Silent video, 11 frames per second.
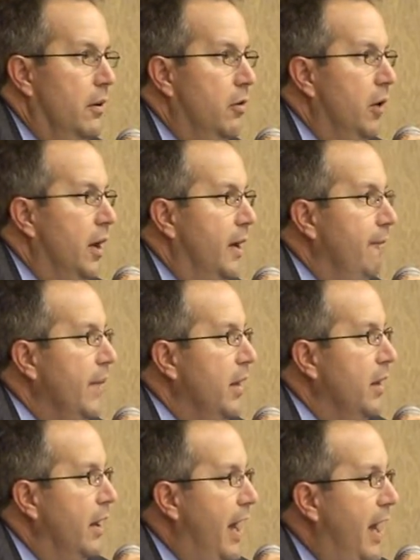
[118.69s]
Okay.
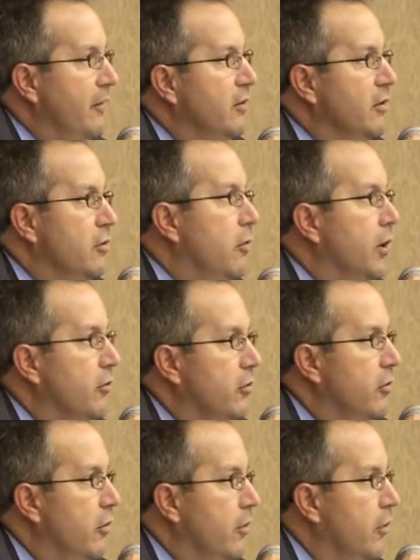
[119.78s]
Ask this question
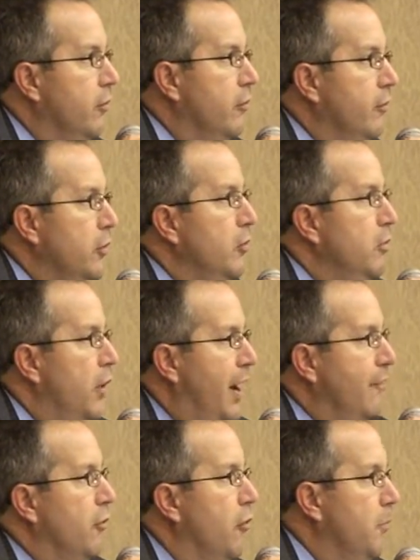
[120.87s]
to those of you who
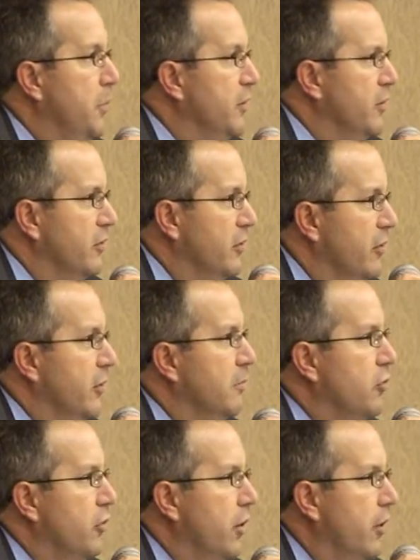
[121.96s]
have your own businesses.
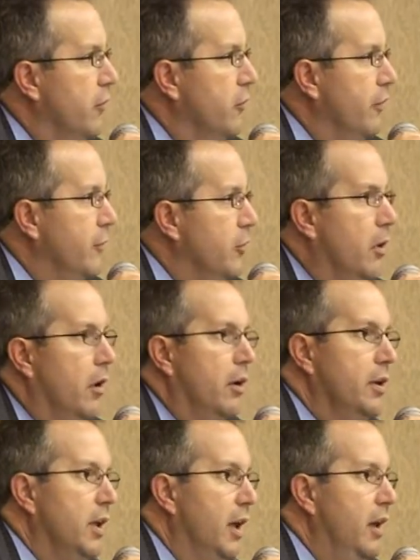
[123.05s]
sure others of you are
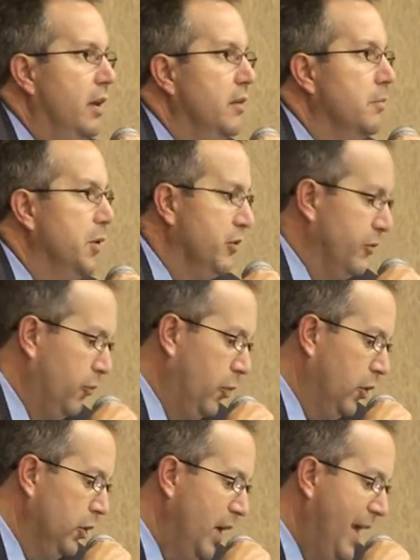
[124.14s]
in the business
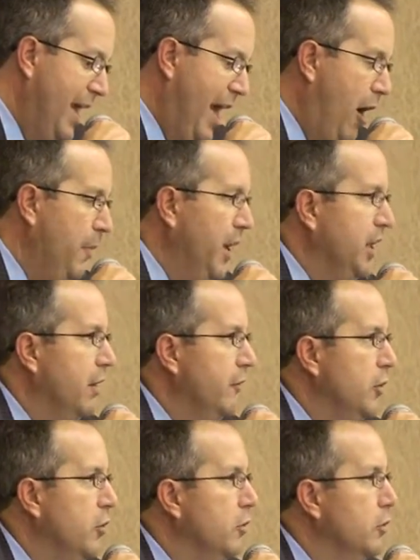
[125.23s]
world. How many of
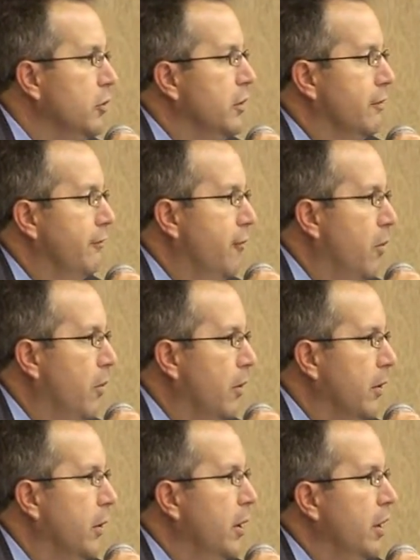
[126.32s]
you could
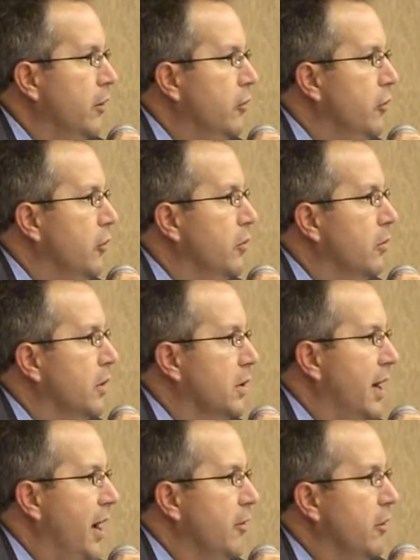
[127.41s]
afford to
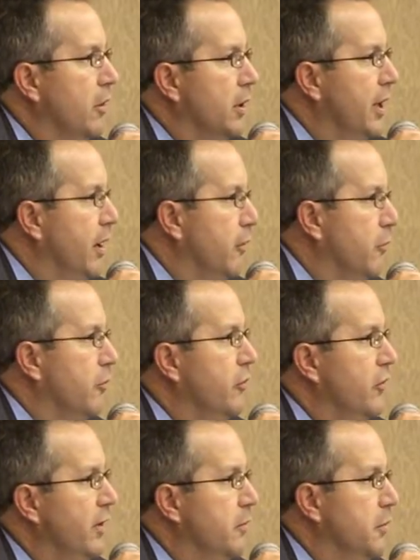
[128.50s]
allow your accounts
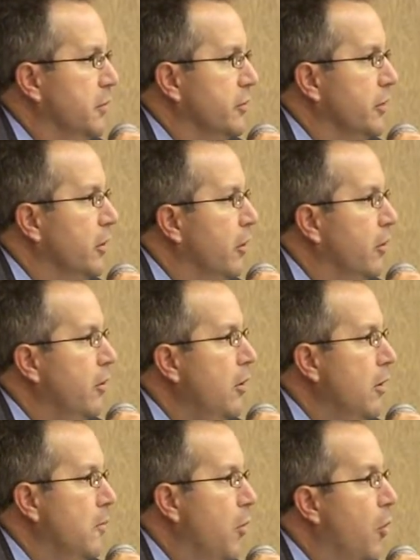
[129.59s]
receivable to go
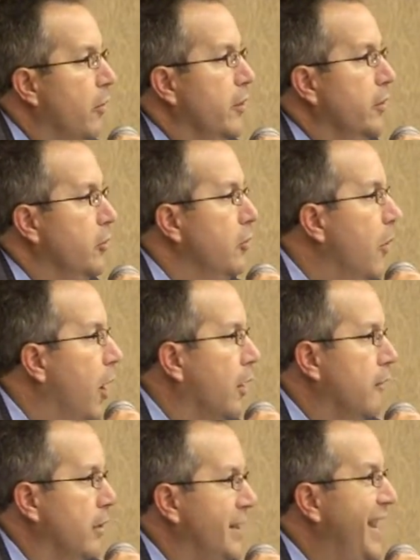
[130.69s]
more than
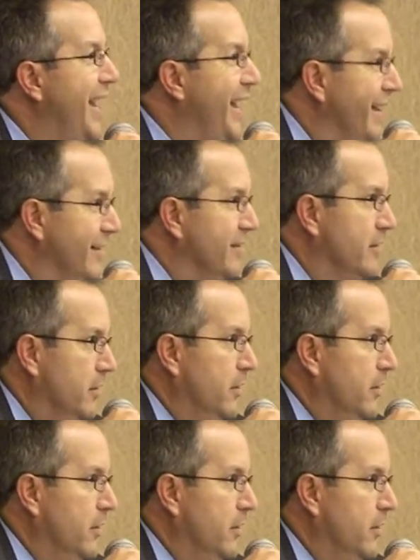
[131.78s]
200 days?